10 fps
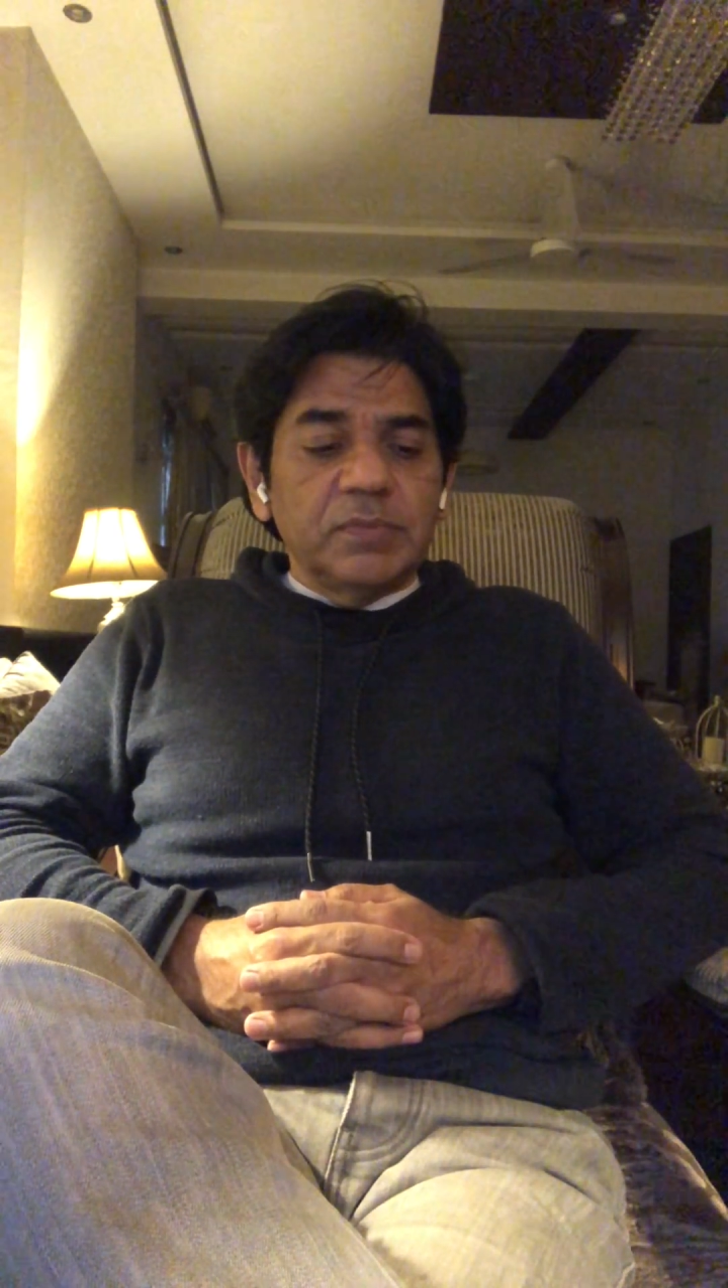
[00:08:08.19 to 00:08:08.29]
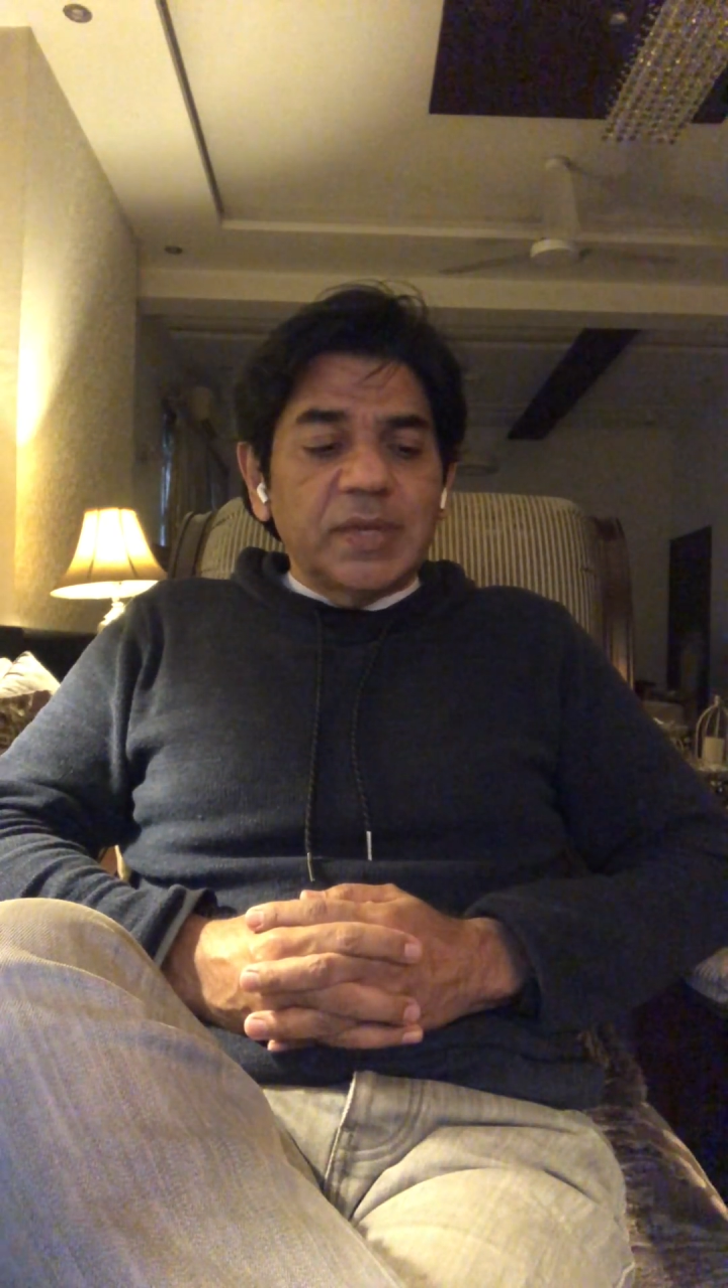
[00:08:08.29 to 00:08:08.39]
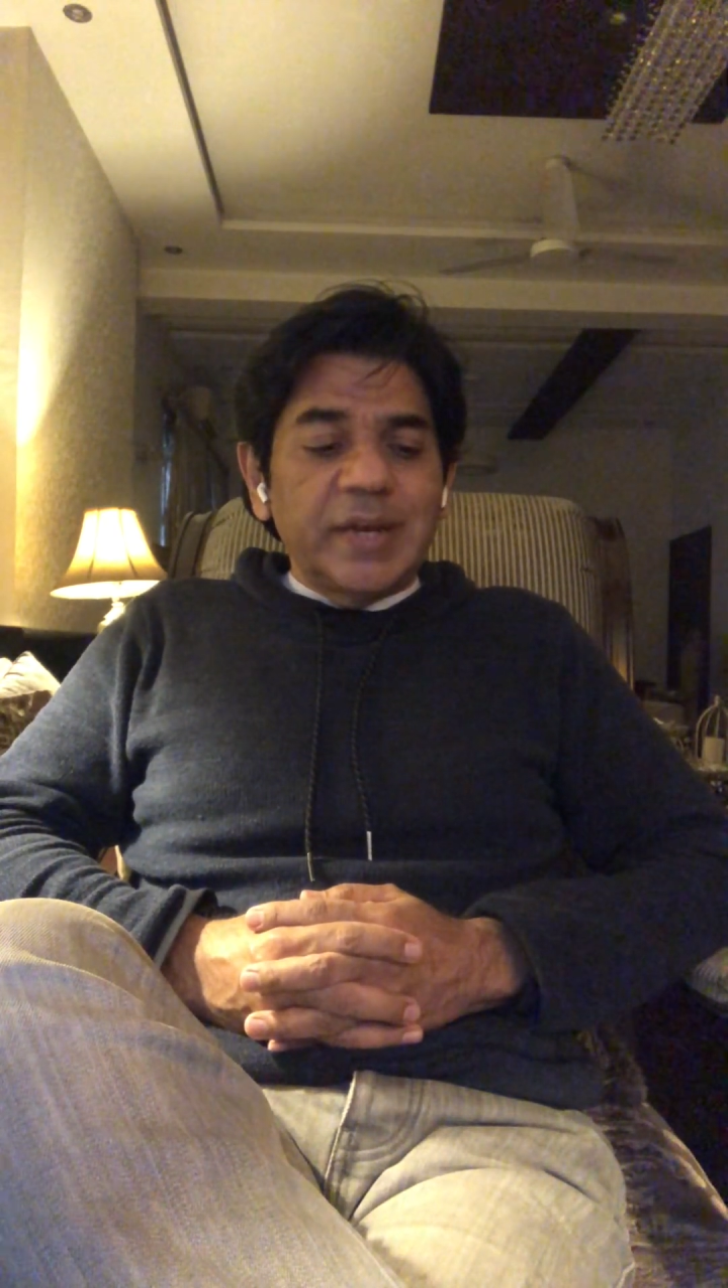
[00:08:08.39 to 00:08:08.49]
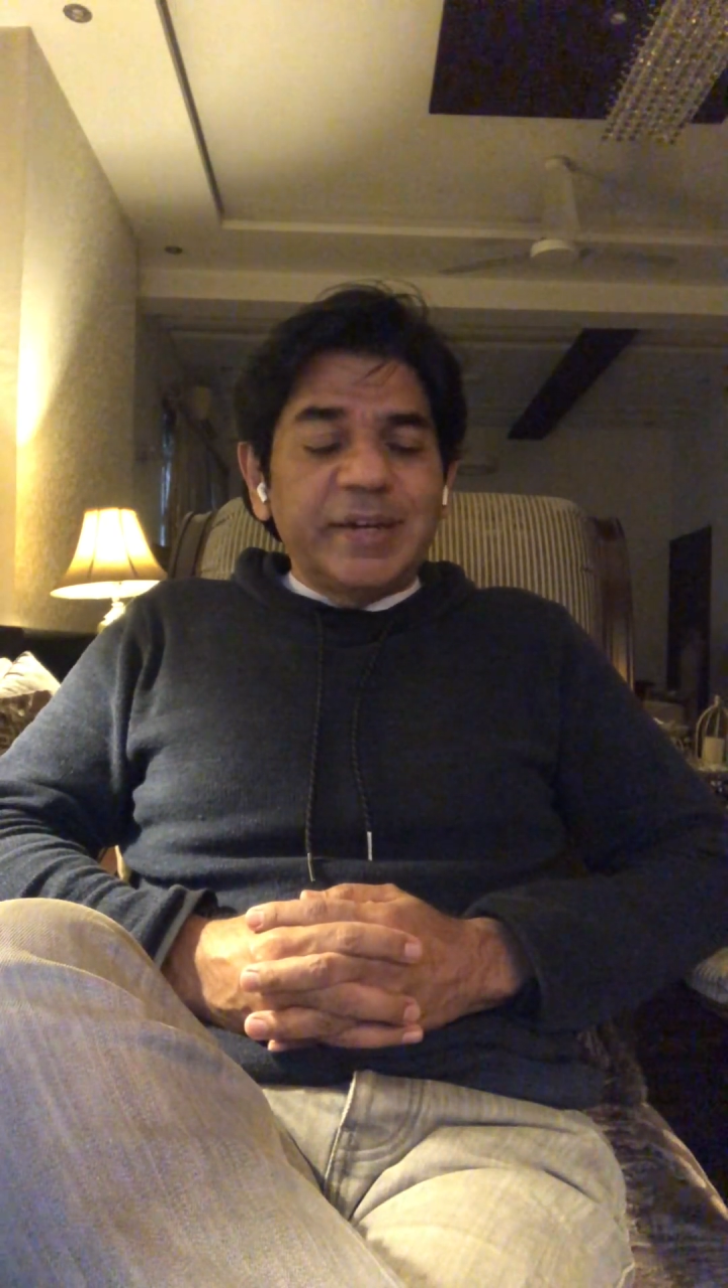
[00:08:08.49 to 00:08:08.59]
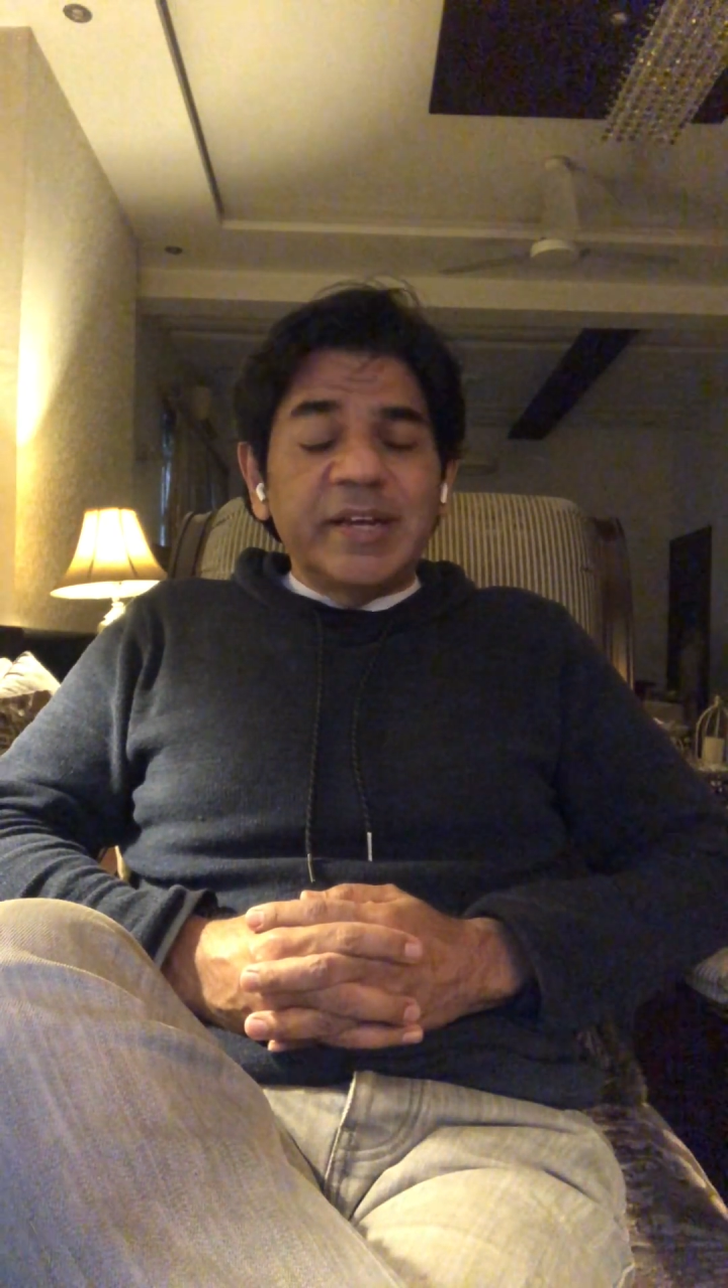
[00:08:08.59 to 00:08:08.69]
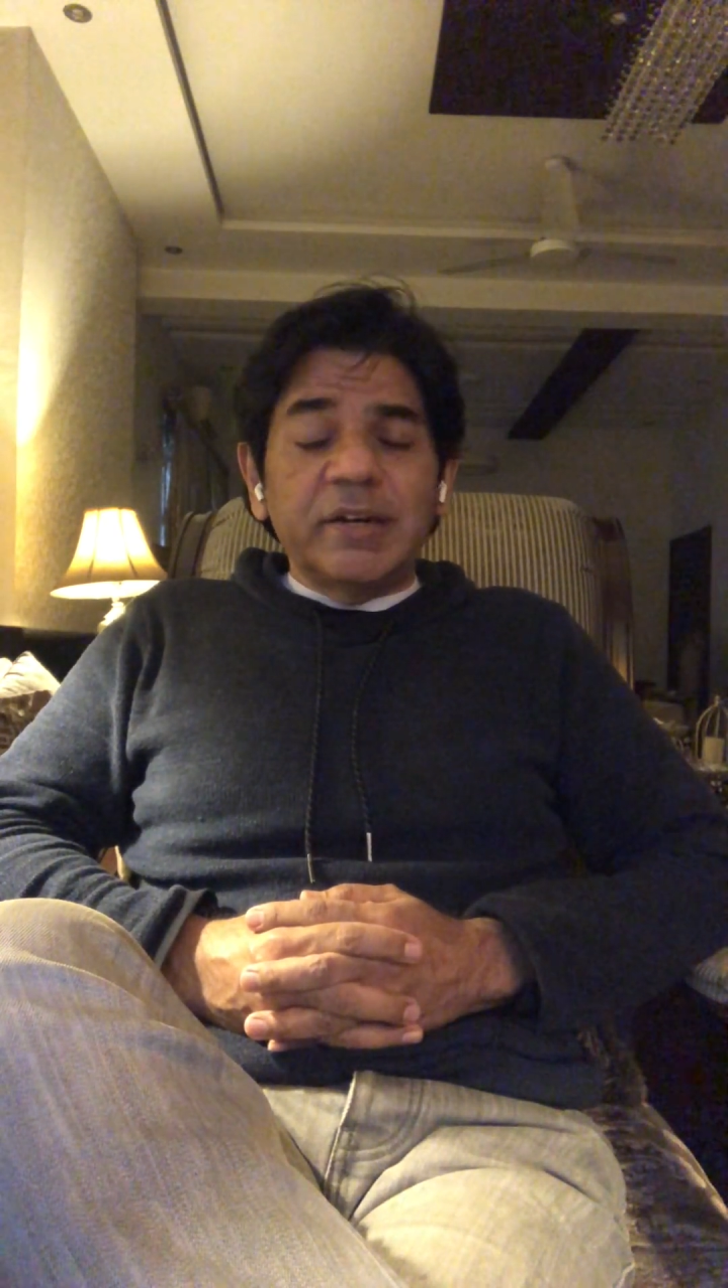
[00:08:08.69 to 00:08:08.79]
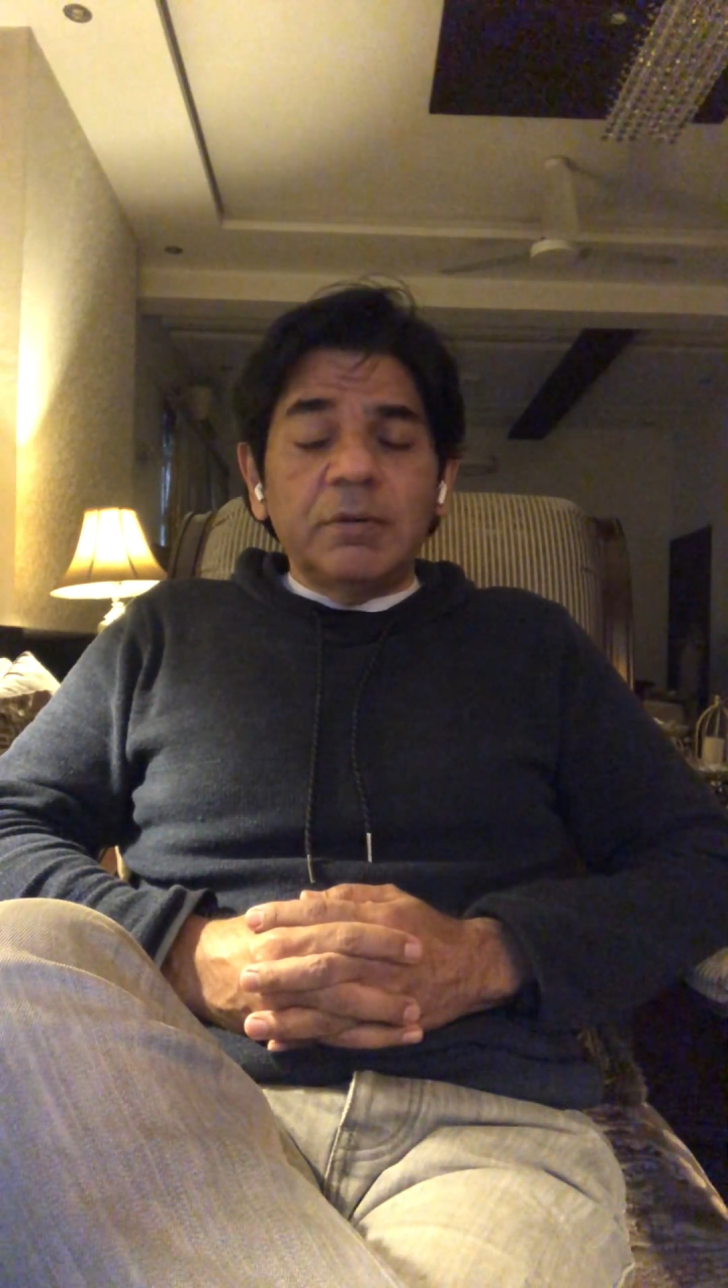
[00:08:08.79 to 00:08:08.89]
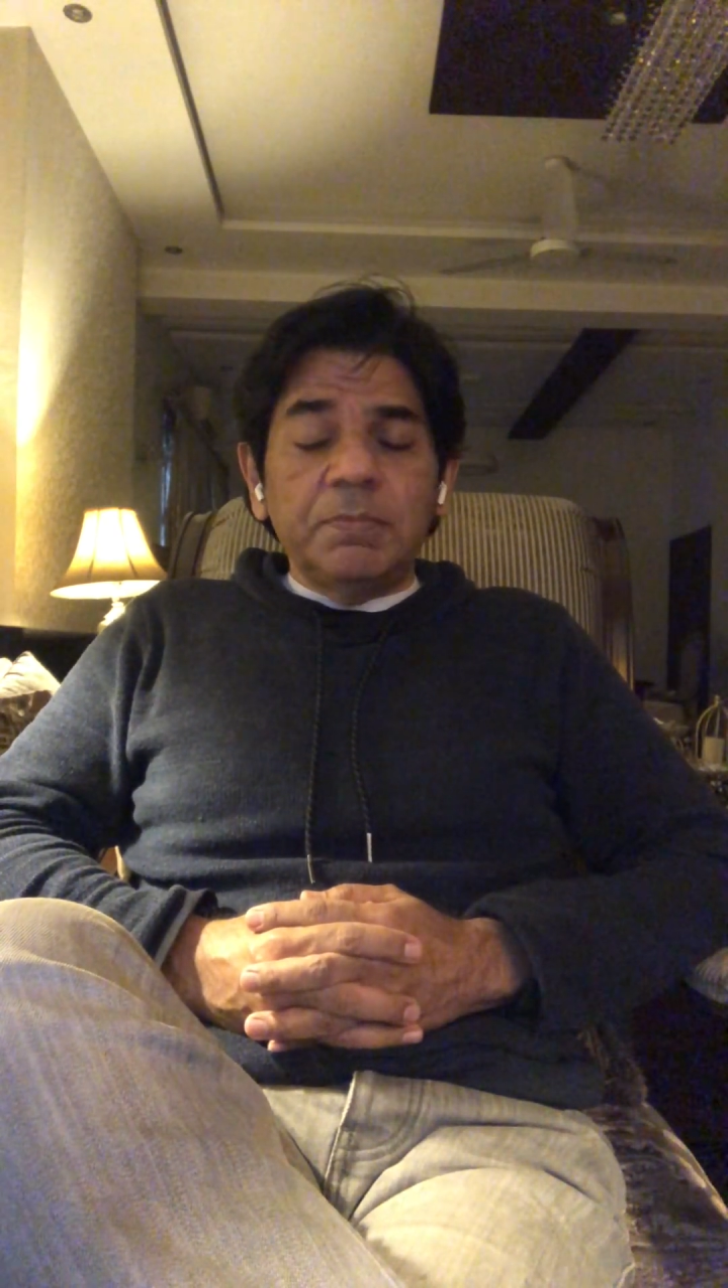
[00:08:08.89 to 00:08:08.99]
an integral